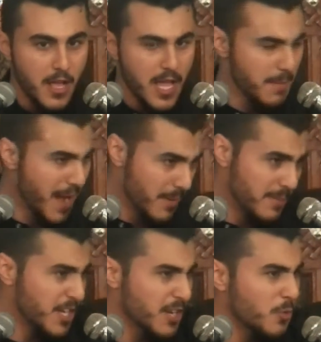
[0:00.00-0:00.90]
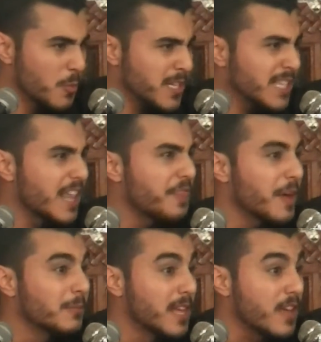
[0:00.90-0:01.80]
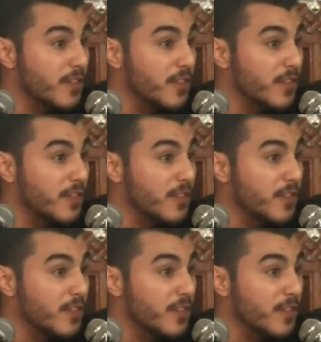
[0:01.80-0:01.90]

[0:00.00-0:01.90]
Imam Amir al-Mu'mineen let them live.